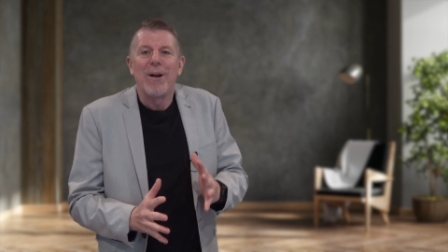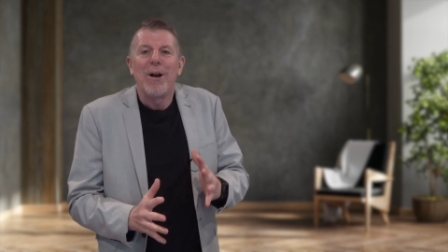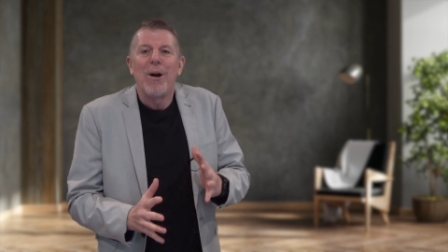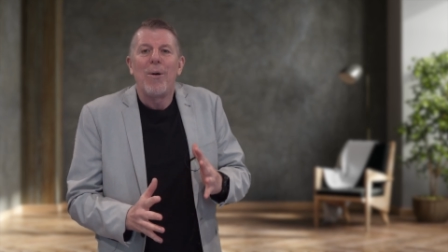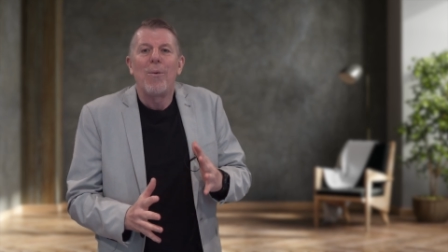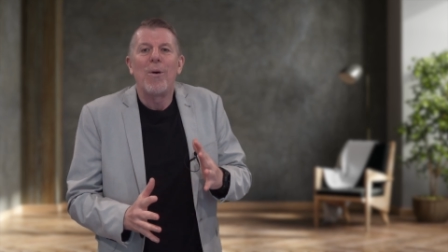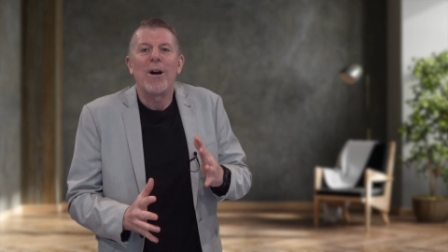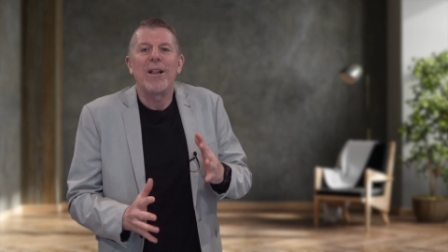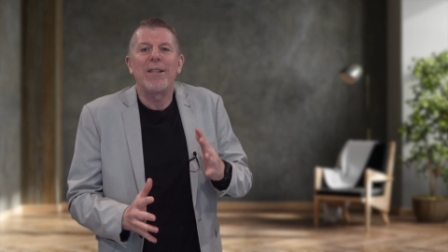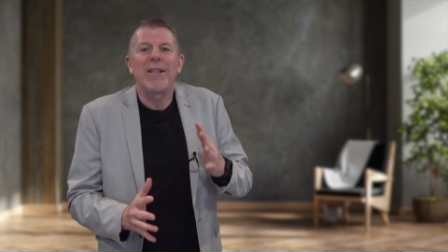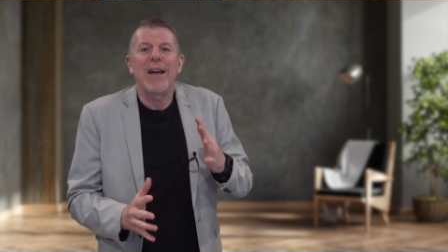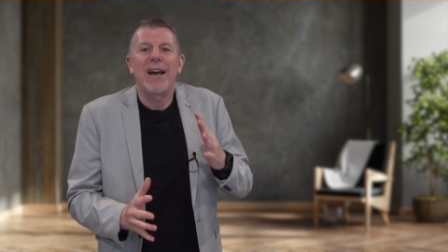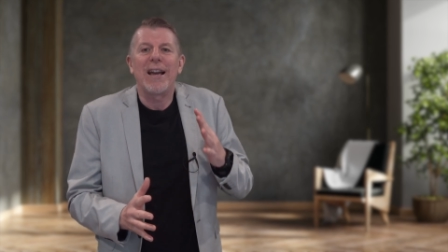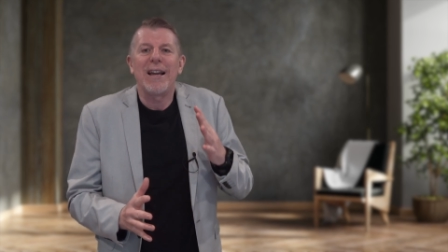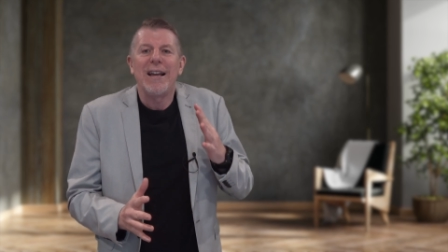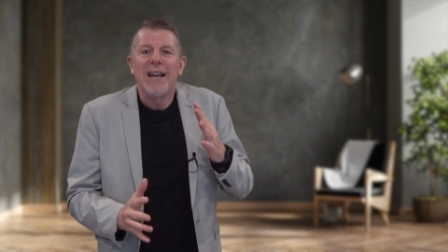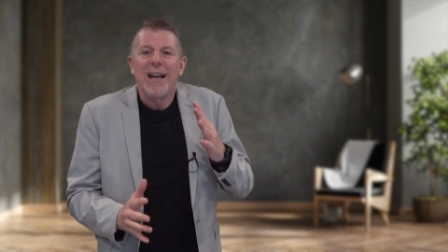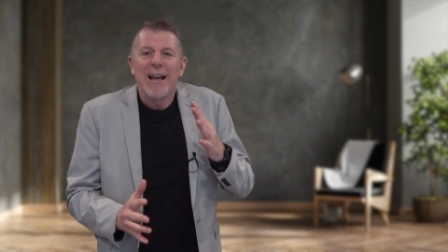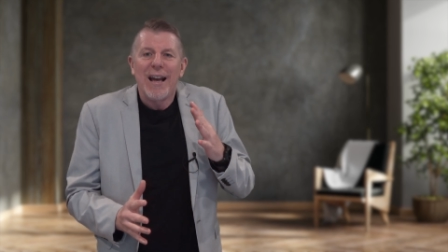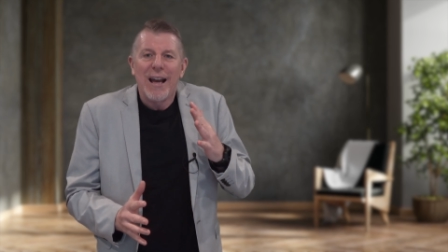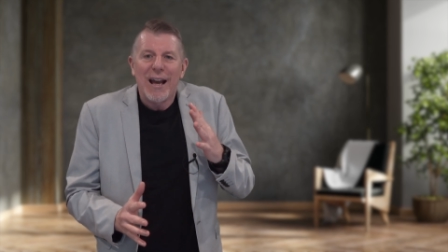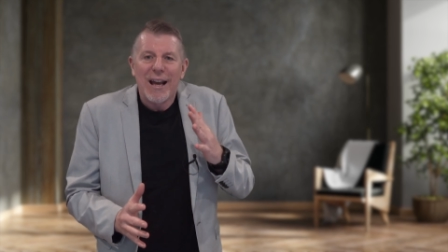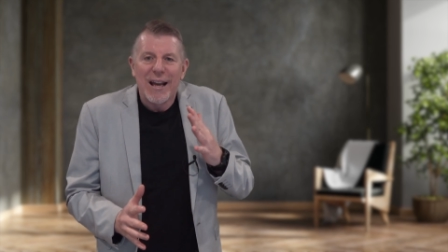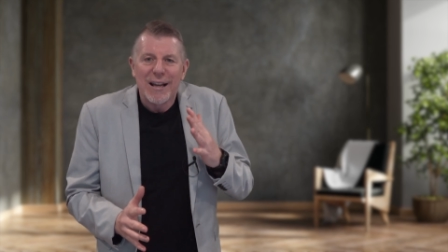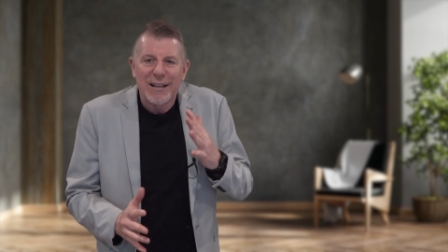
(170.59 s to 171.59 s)
when they
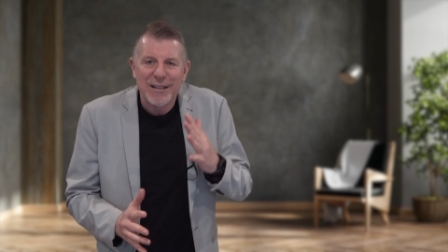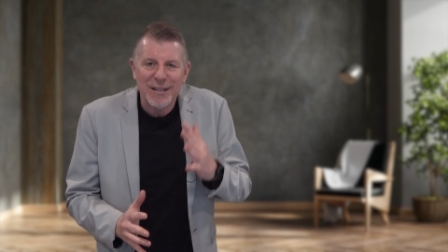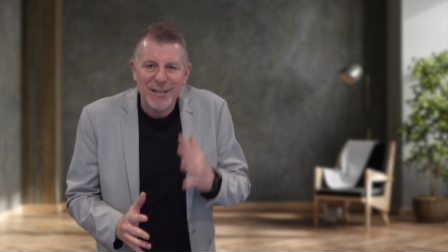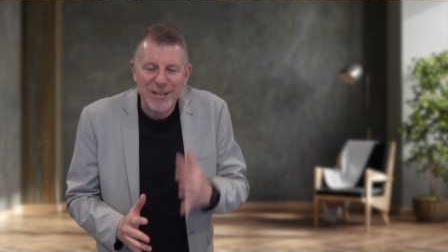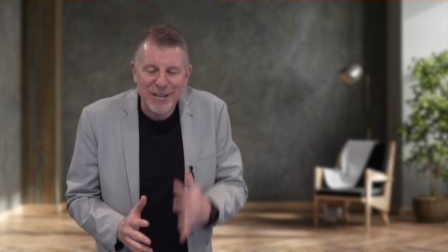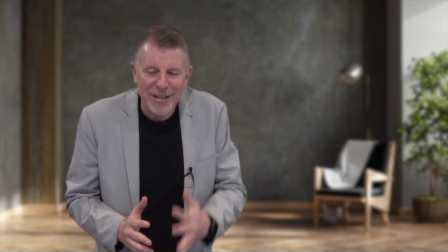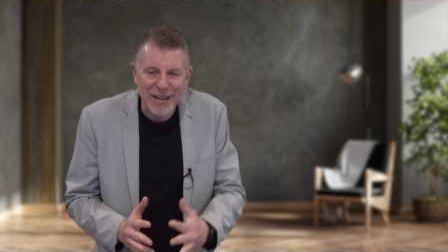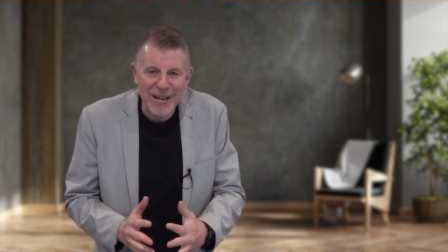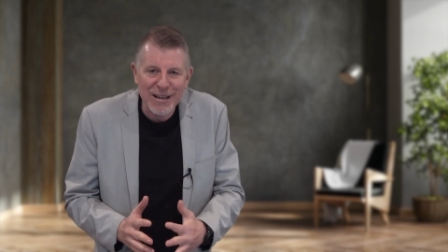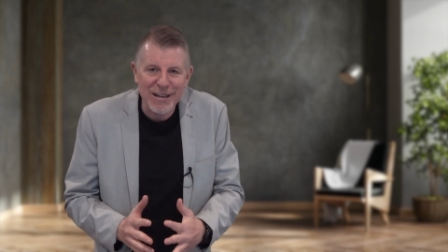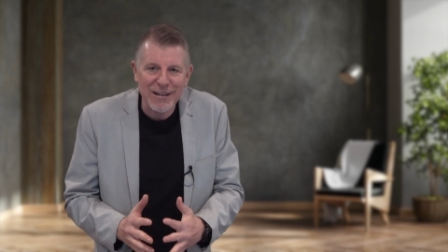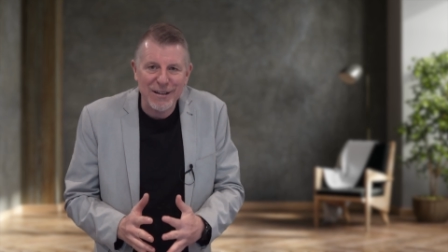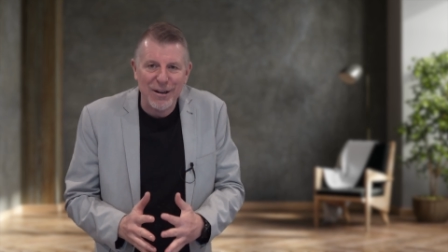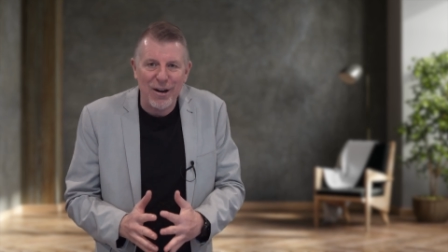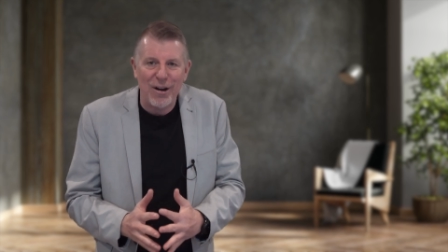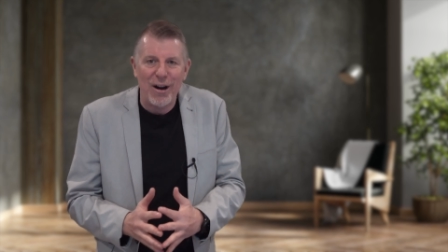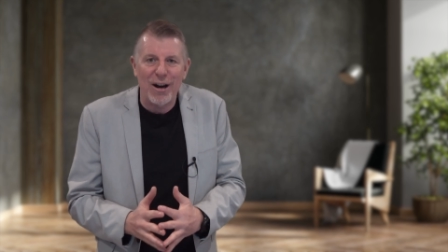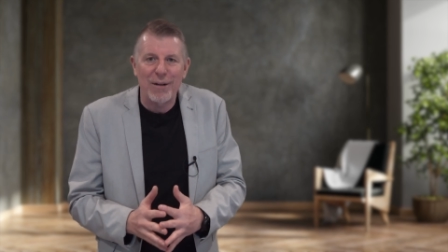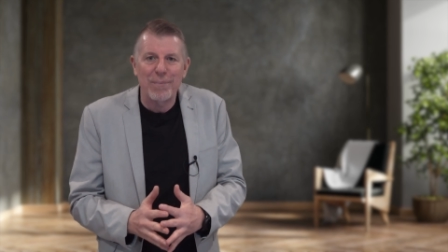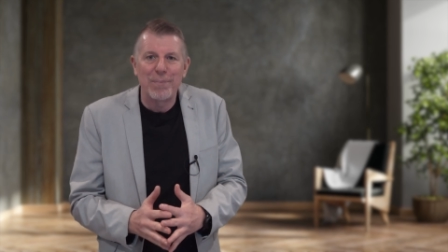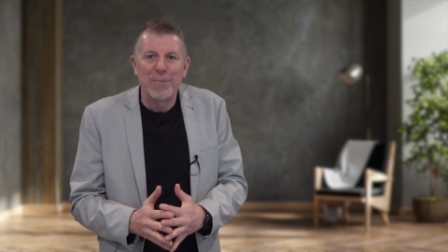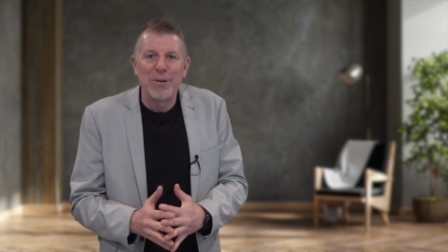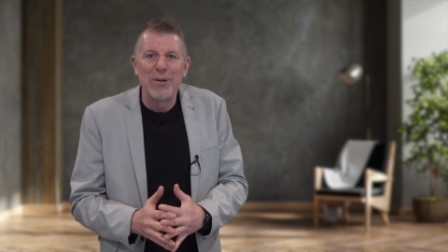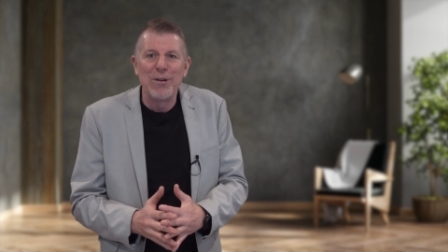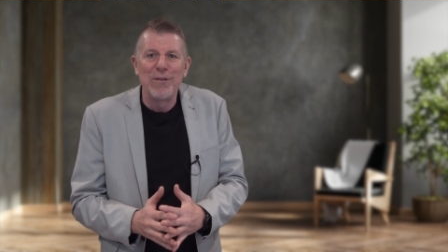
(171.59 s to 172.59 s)
see
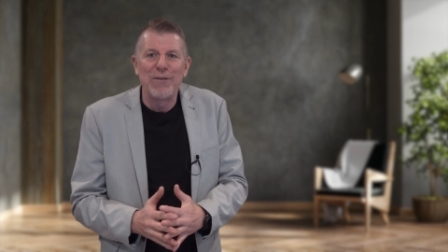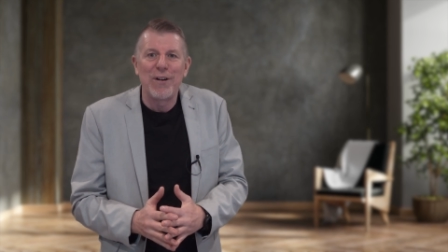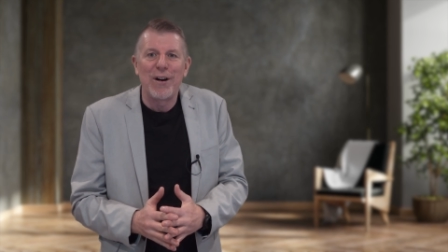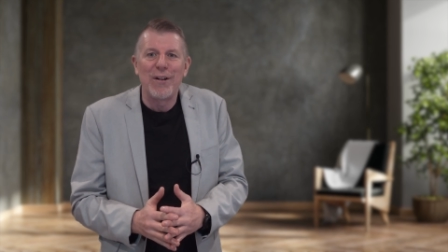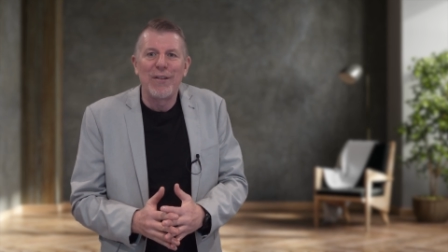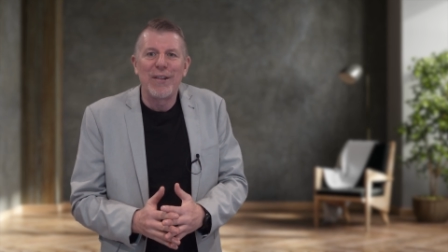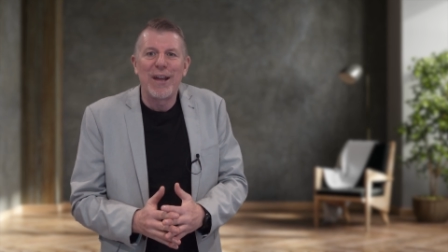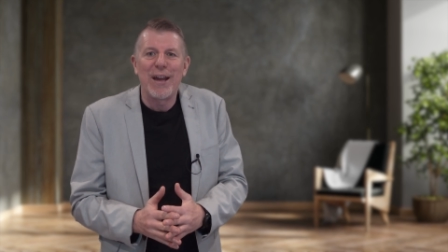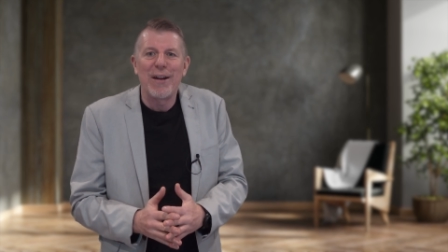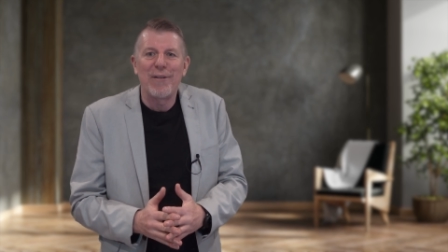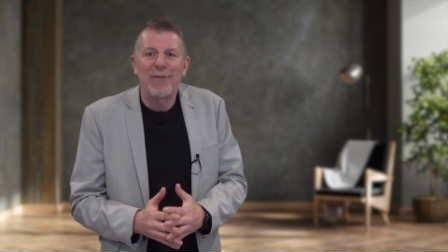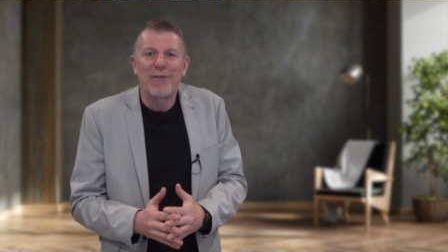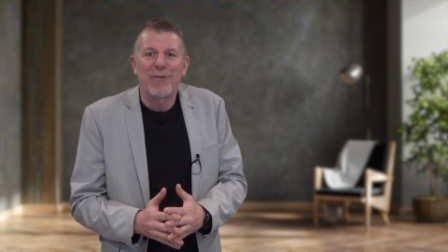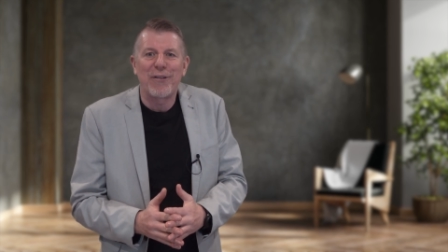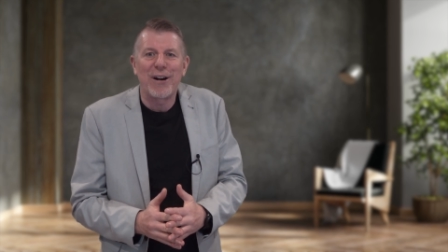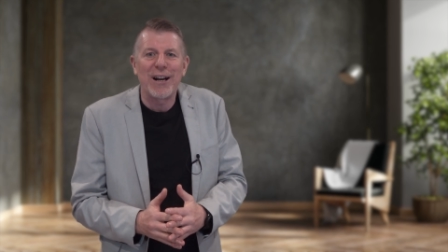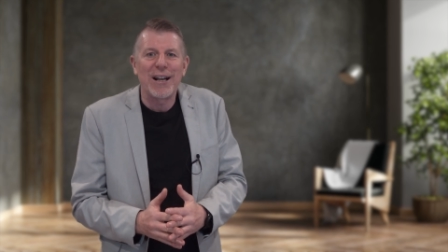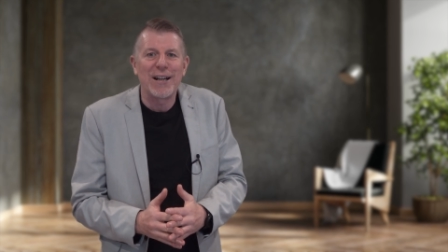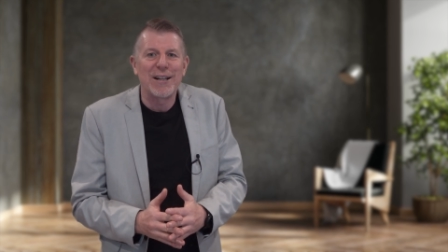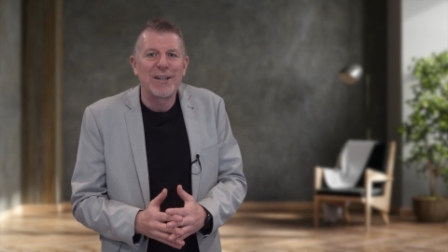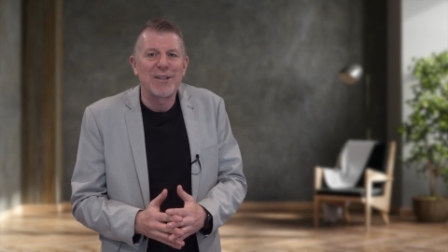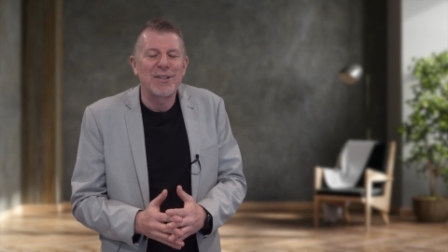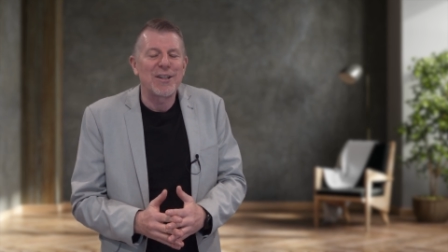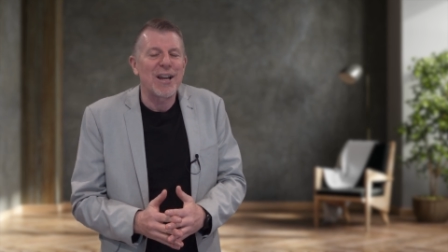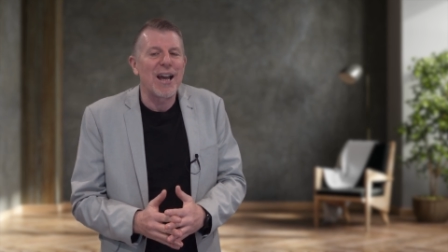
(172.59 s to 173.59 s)
God move on their
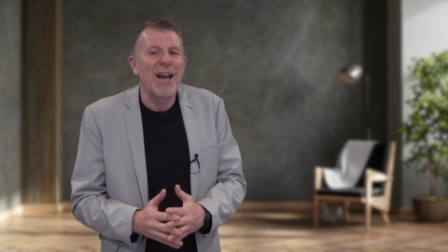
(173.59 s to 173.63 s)
friends.